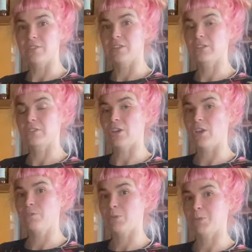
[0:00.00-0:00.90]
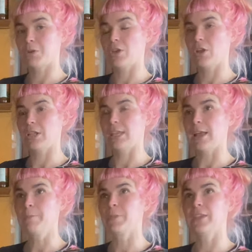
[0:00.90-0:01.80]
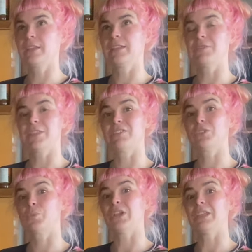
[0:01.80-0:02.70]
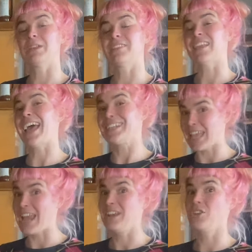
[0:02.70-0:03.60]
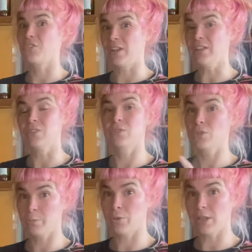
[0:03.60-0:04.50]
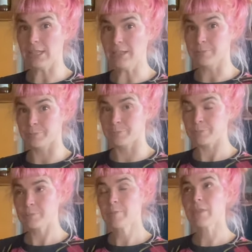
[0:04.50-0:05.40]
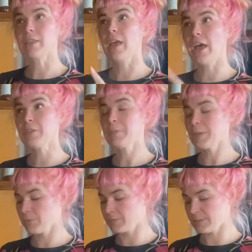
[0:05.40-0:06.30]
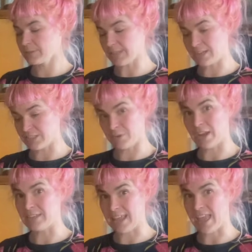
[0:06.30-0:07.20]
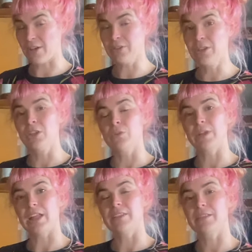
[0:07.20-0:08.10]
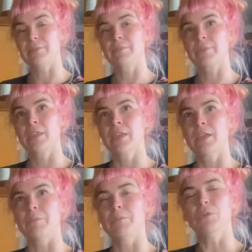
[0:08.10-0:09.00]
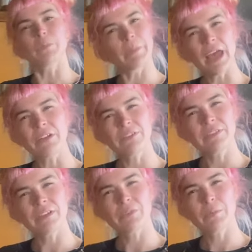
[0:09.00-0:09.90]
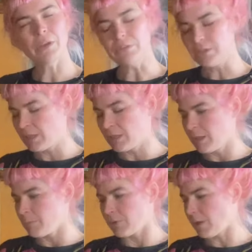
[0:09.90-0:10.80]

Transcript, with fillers: in the stove where we were earlier, you can leave it there for 20 minutes at 80 degrees, so it's not boiling. Other people at this stage we're at now will add some milk powder in there as well. But